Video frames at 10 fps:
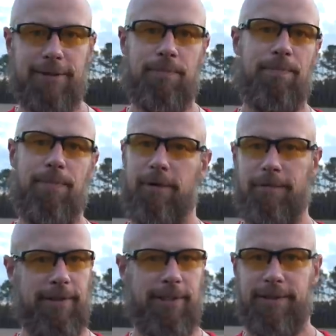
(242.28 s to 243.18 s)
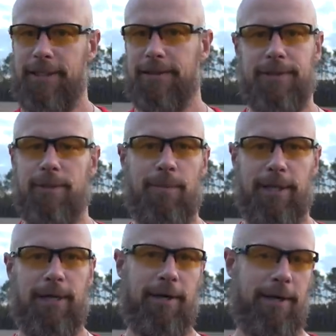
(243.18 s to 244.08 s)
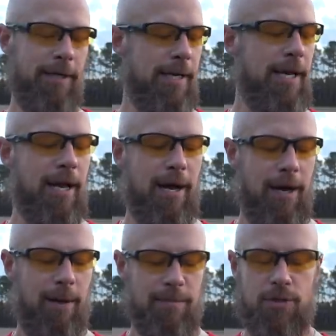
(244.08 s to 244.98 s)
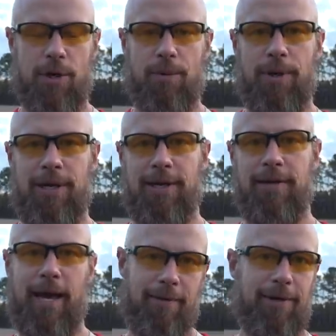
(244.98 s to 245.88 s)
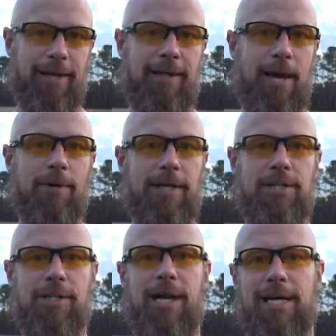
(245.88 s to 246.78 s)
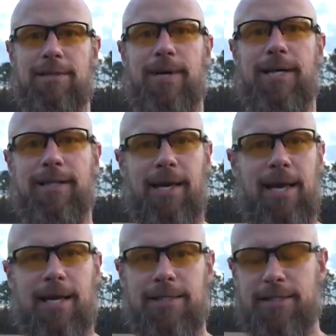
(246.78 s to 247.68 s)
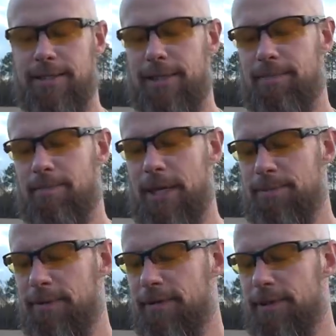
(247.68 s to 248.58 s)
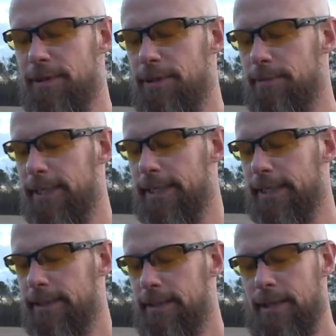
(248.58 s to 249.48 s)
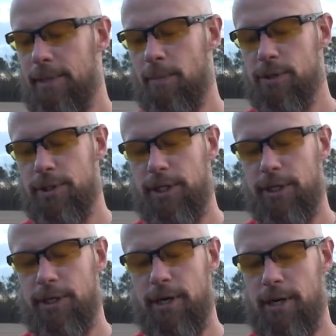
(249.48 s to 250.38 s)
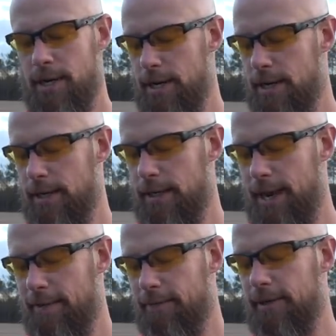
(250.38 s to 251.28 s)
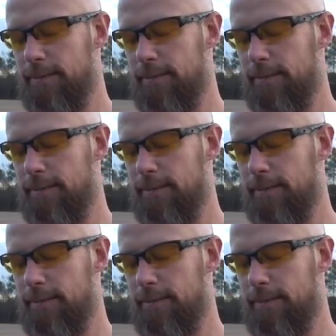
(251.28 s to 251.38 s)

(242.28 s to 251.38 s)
it's perfectly legal to open carry. Um, so I like that retention aspect. It just get, makes me feel a little bit uh, more secure, uh, have,